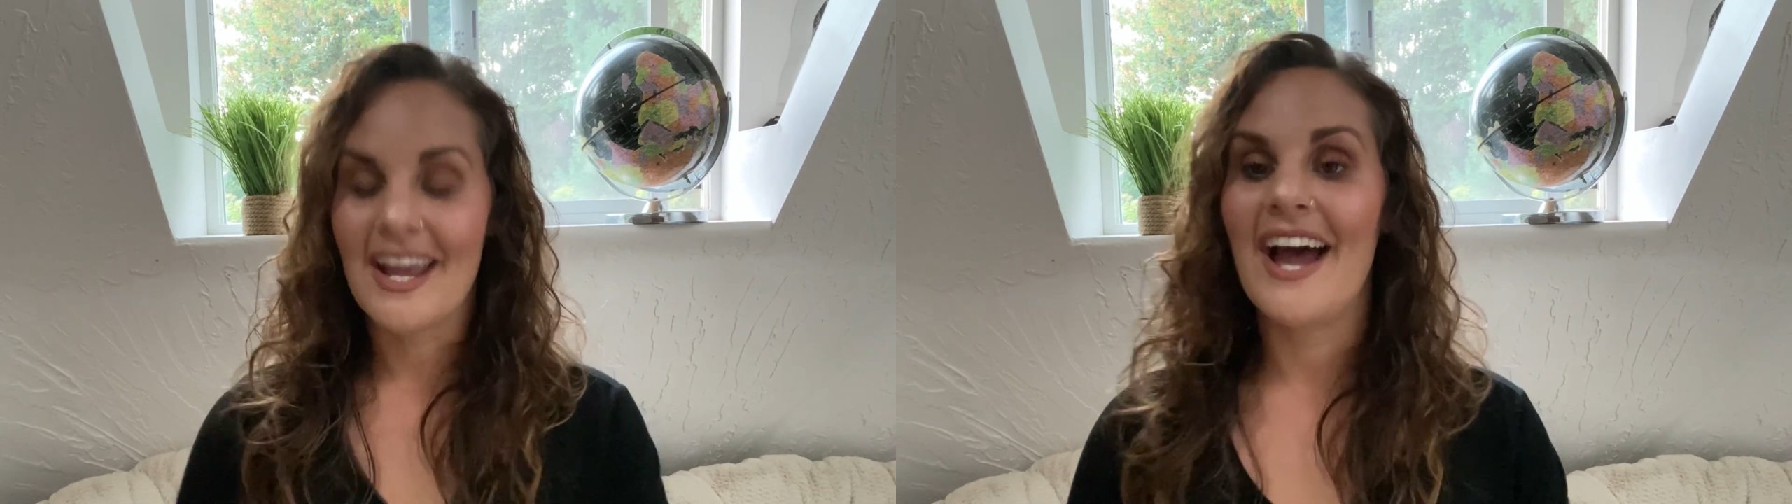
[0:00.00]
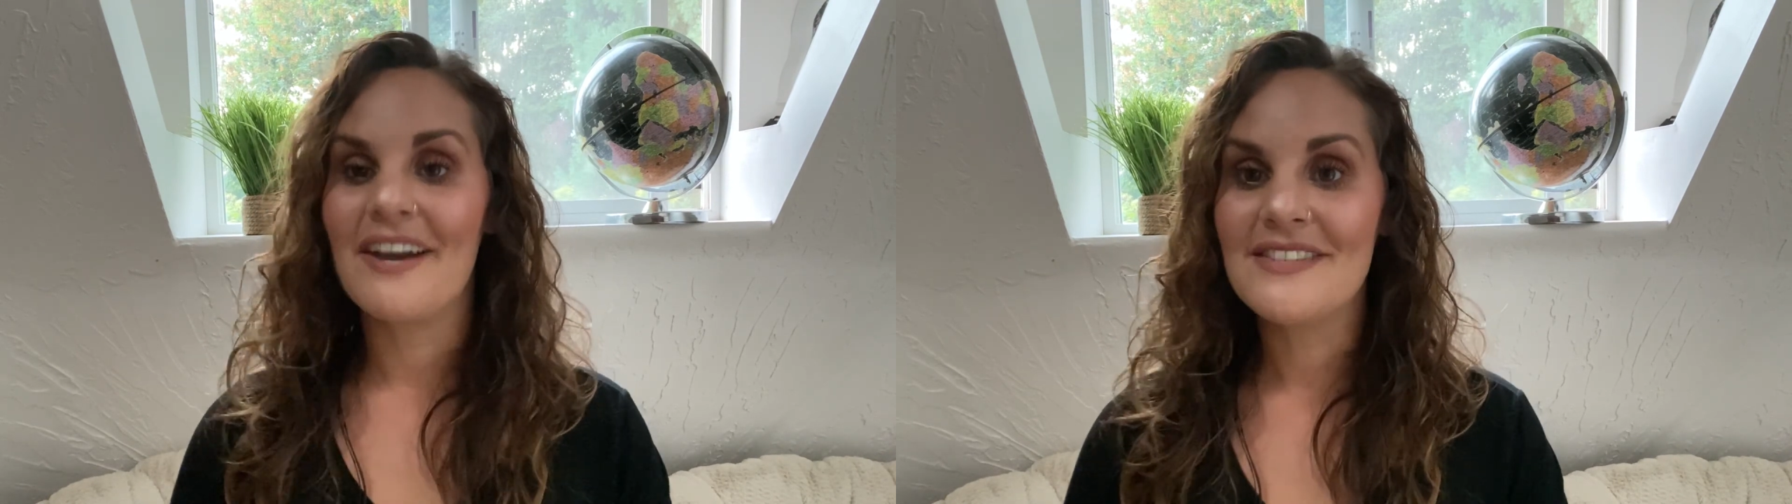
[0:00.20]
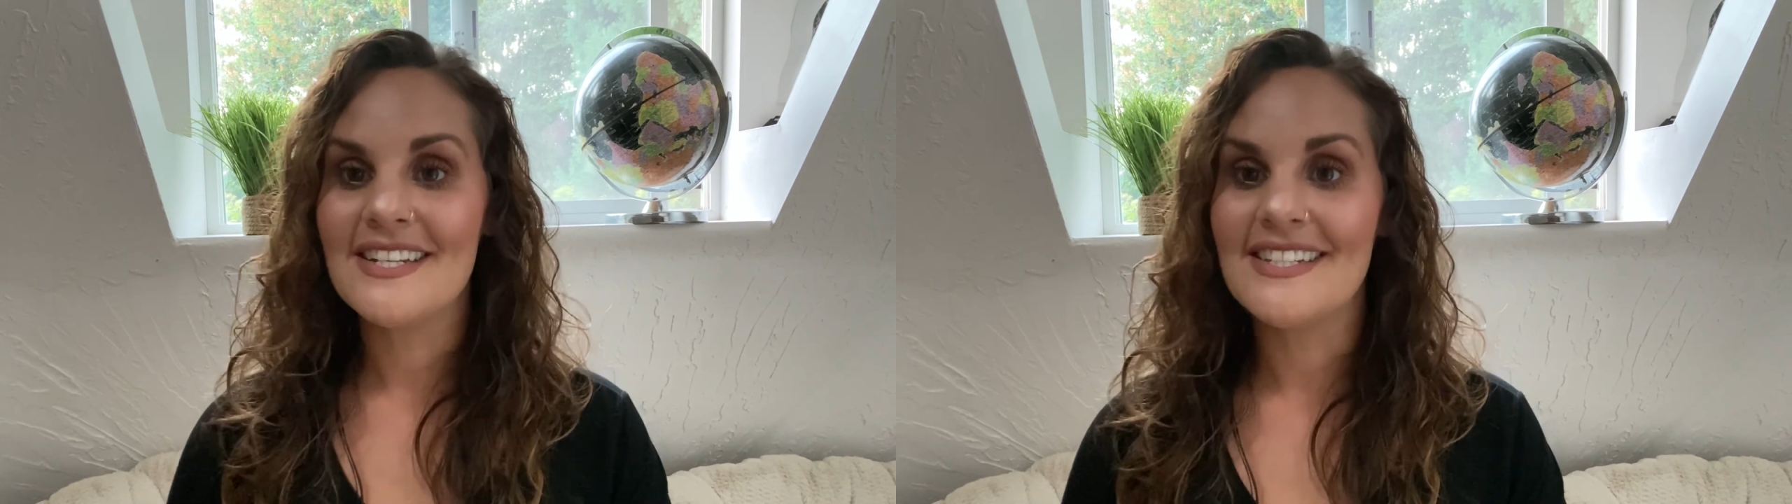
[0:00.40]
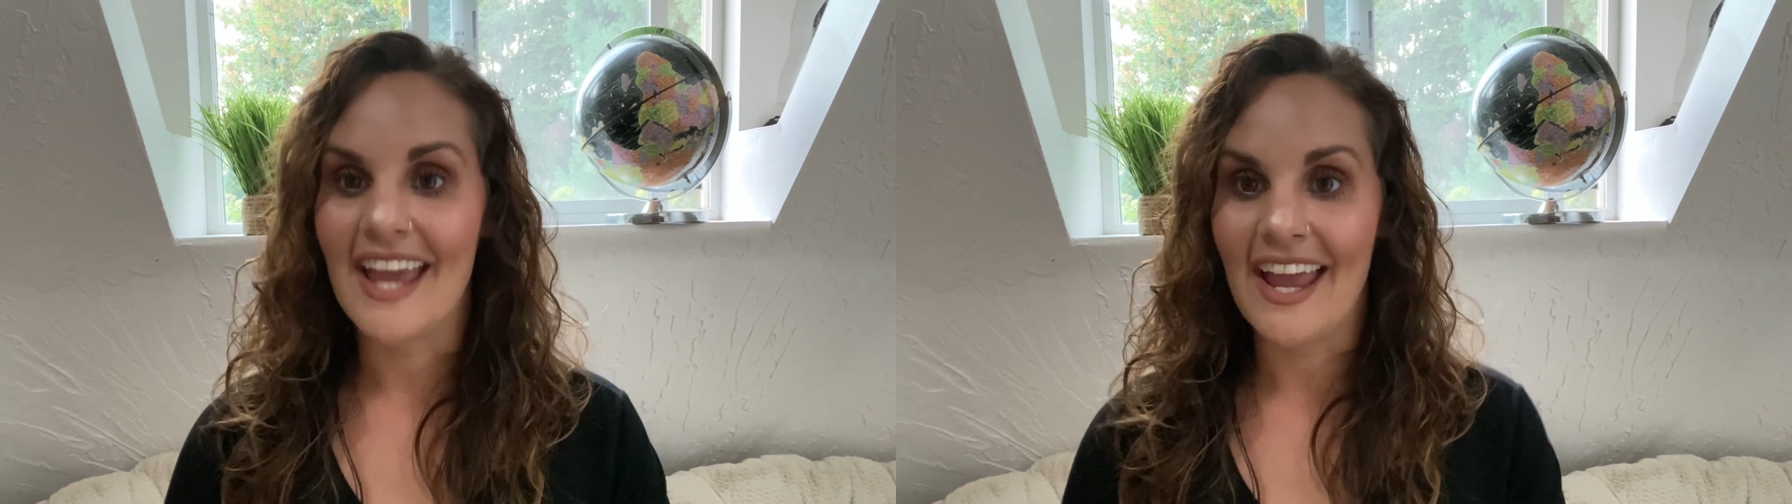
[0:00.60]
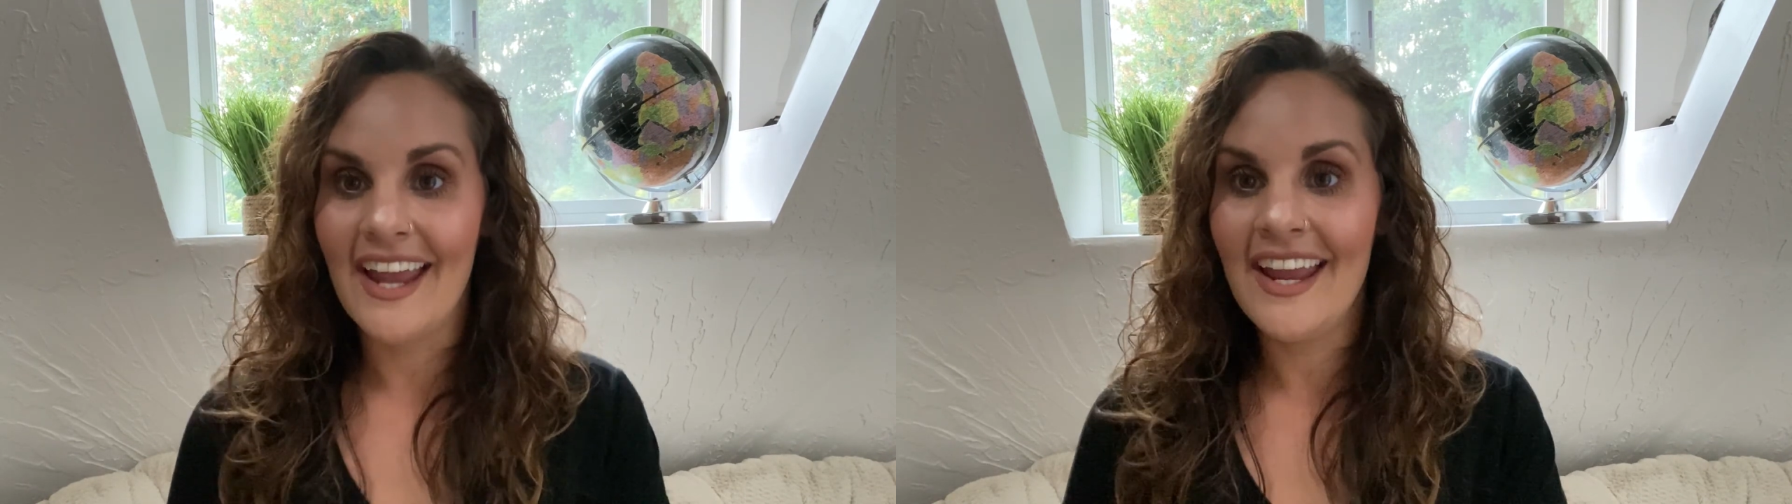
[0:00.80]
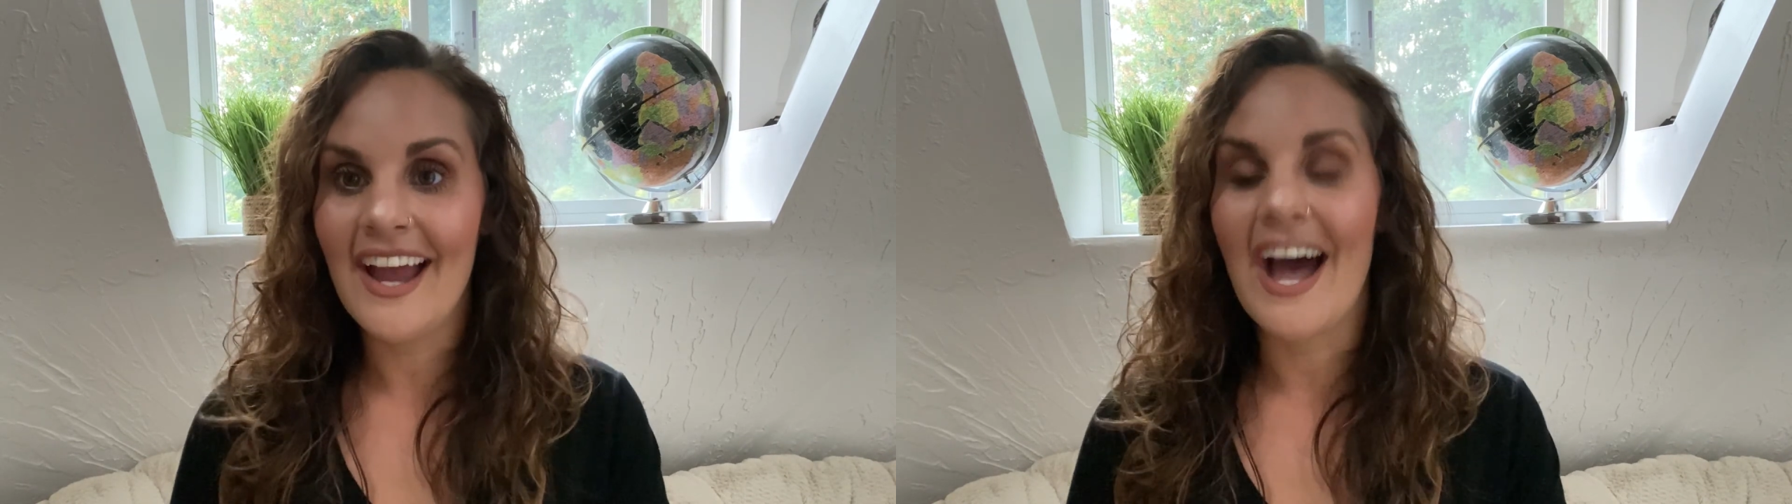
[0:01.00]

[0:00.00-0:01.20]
I have today.